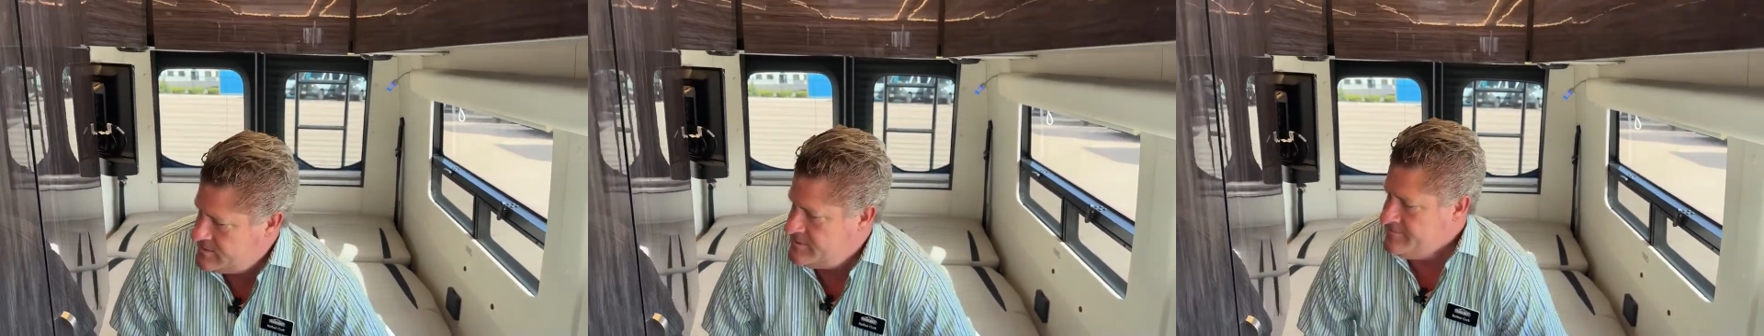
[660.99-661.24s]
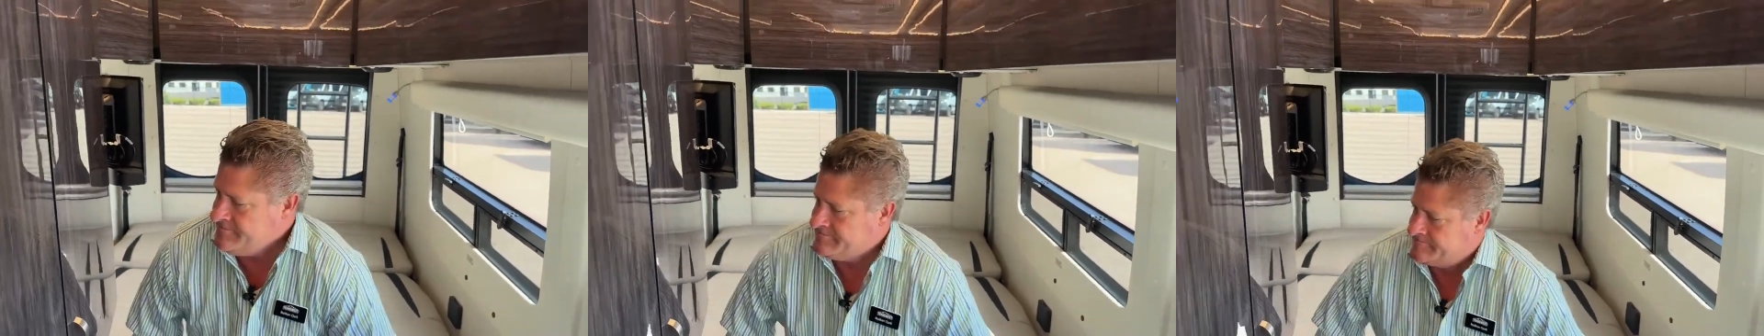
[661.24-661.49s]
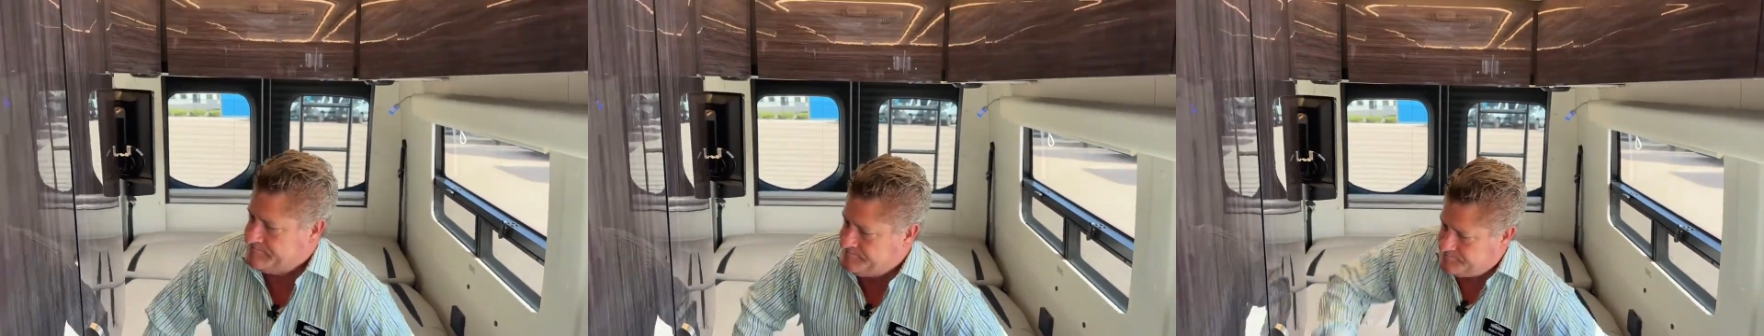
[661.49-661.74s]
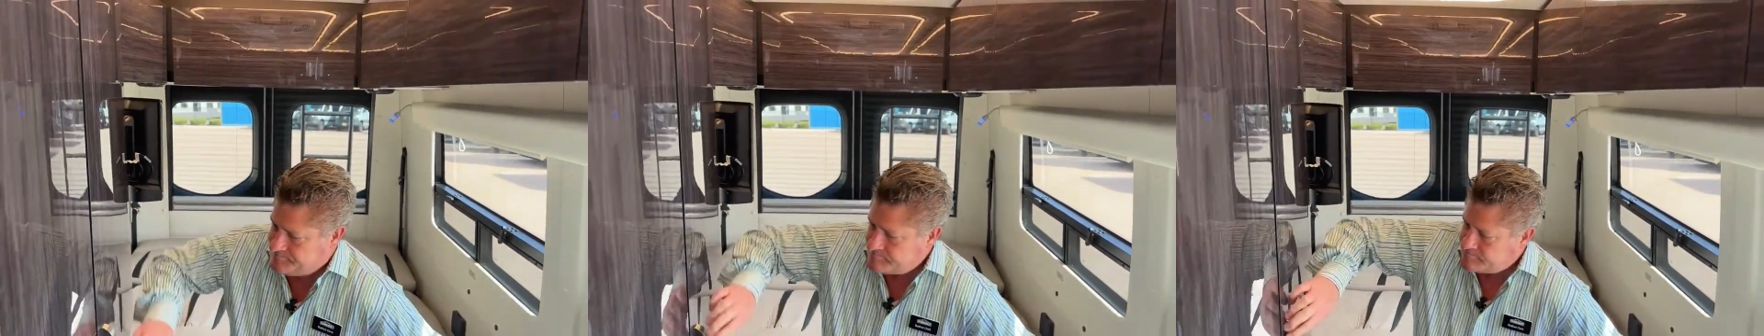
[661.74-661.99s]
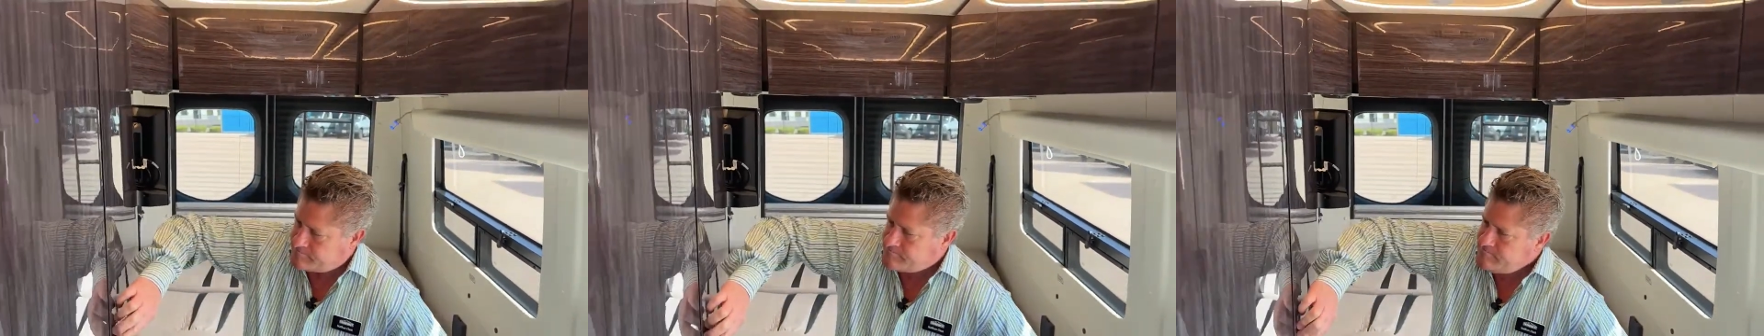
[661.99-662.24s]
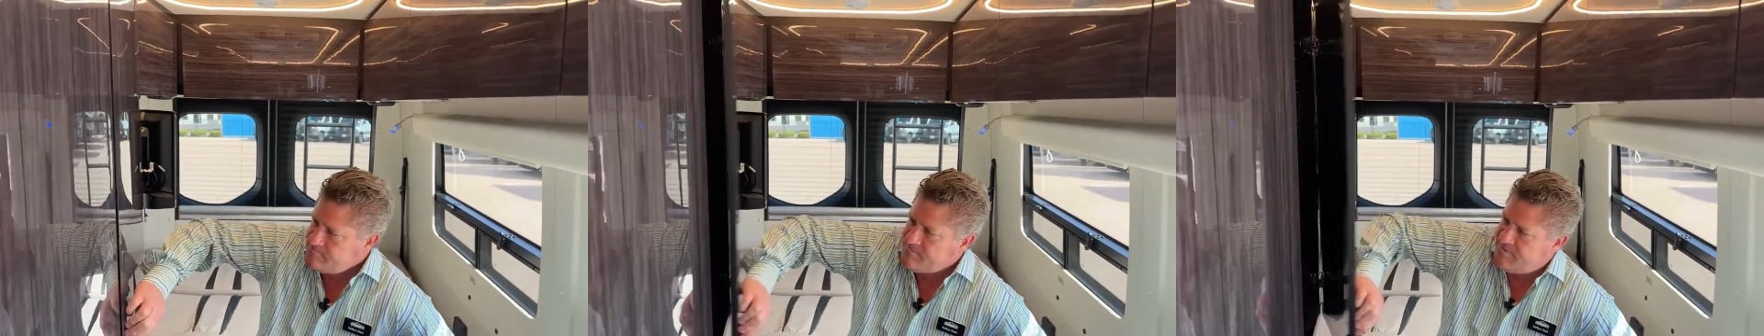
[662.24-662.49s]

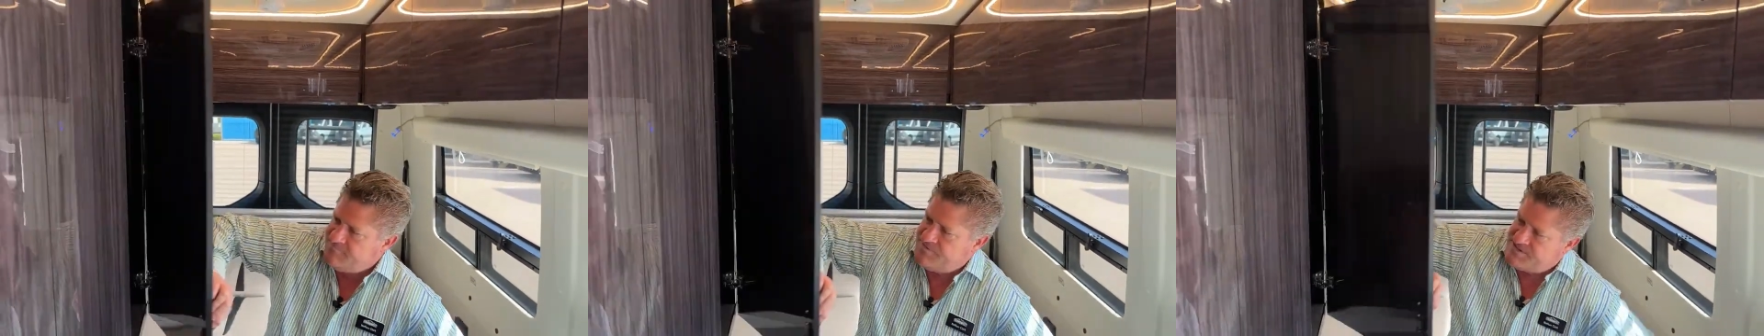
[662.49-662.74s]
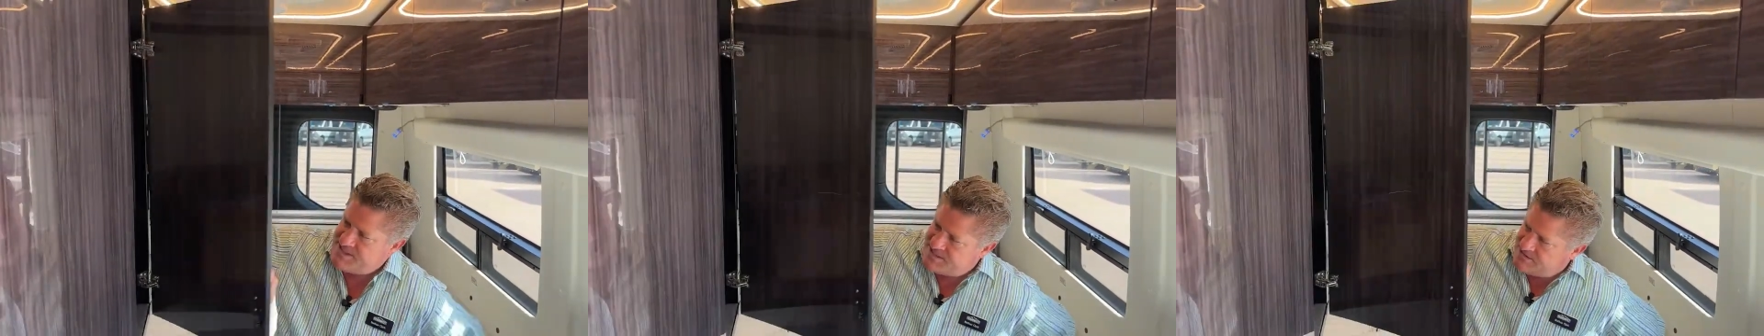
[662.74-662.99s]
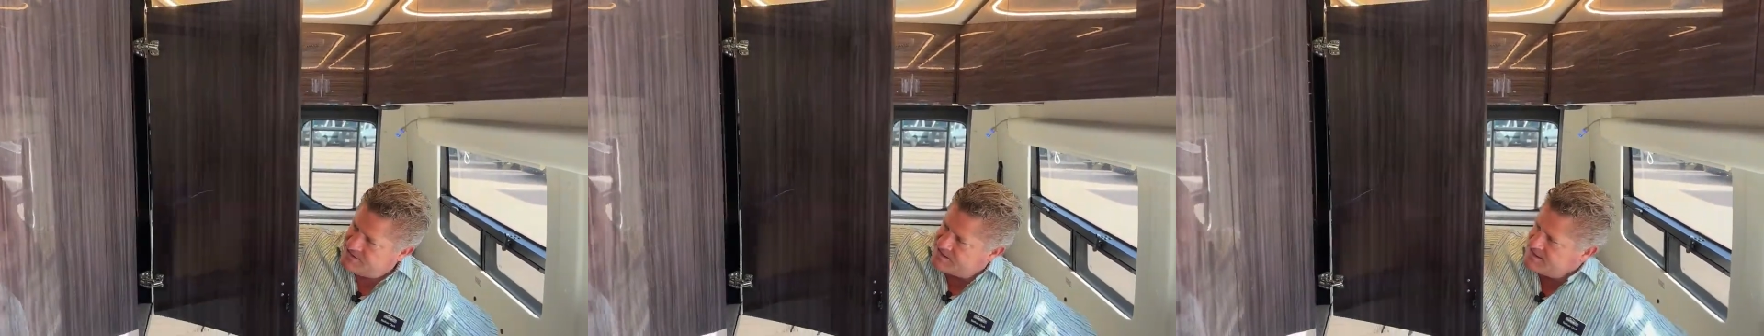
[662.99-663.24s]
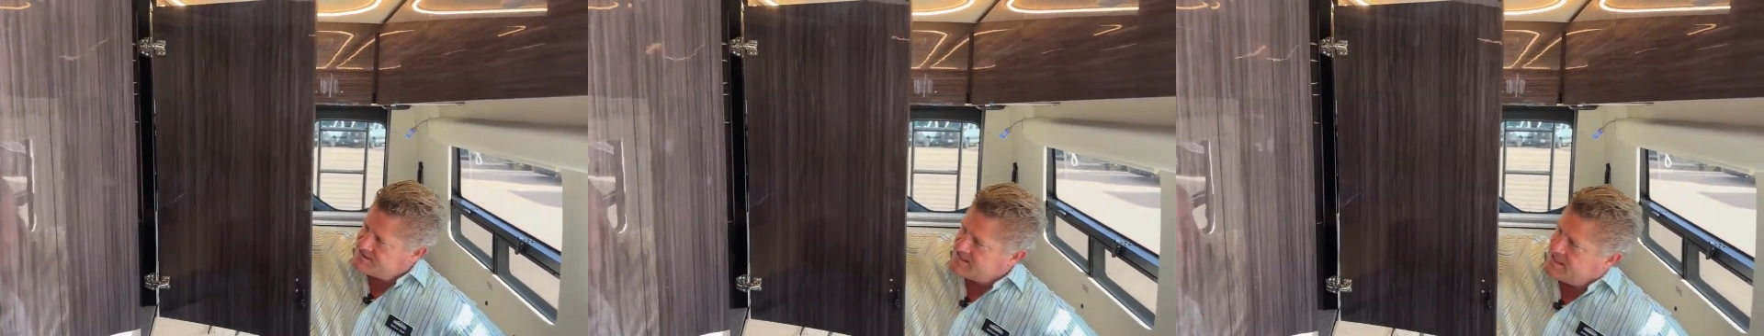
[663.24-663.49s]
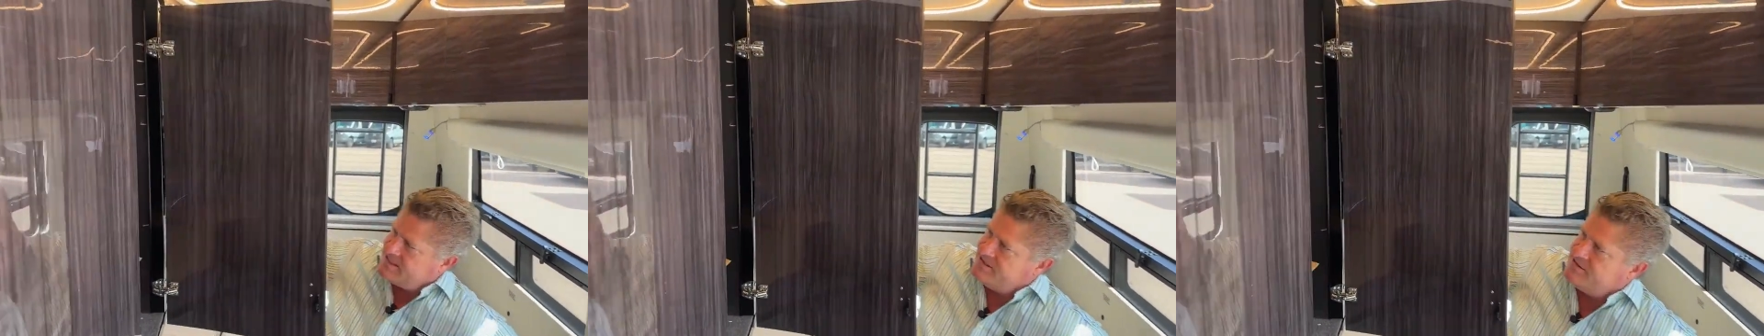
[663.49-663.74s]
If you take a look inside